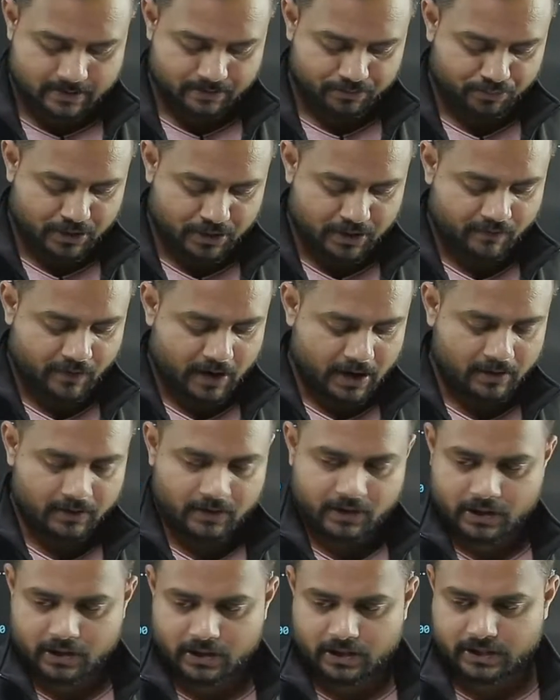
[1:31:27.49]

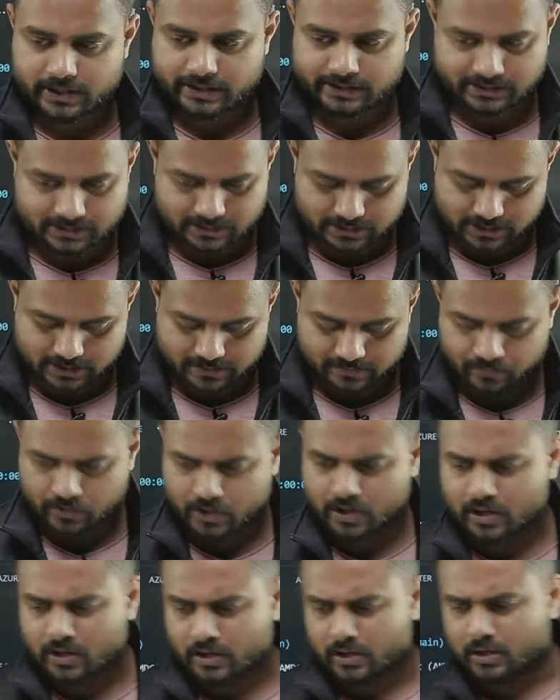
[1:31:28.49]
pytest.
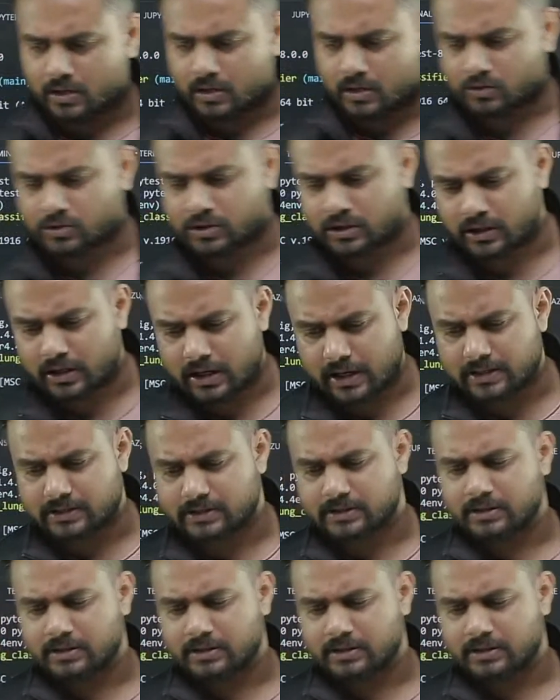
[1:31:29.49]
Now see guys,